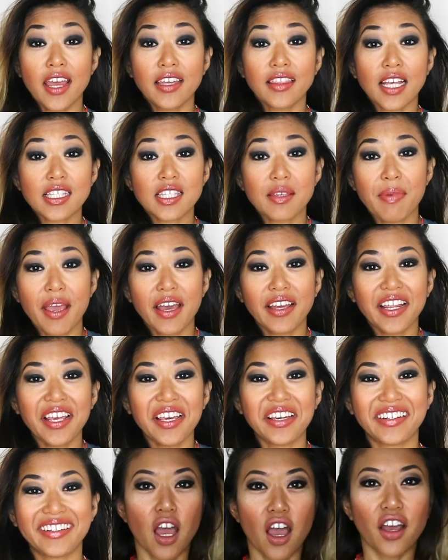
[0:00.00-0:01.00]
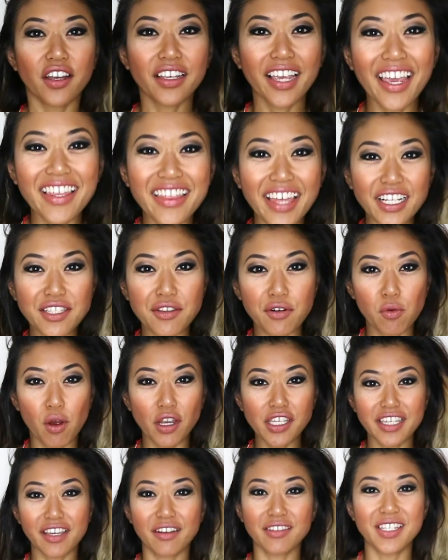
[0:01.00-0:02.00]
and that's about it. Okay, thanks for
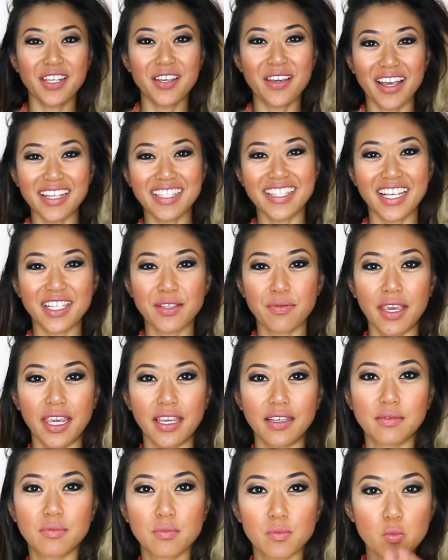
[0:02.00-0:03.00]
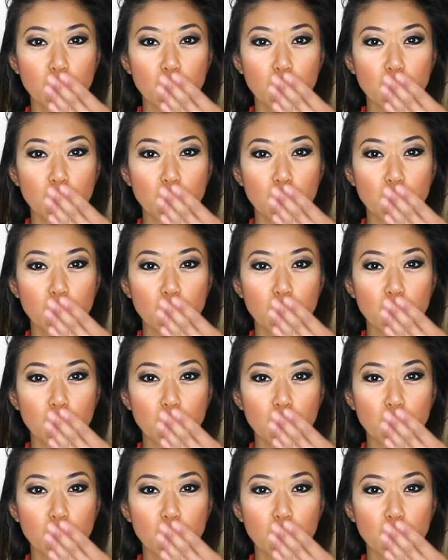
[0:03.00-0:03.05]
watching. I'll see you guys next week.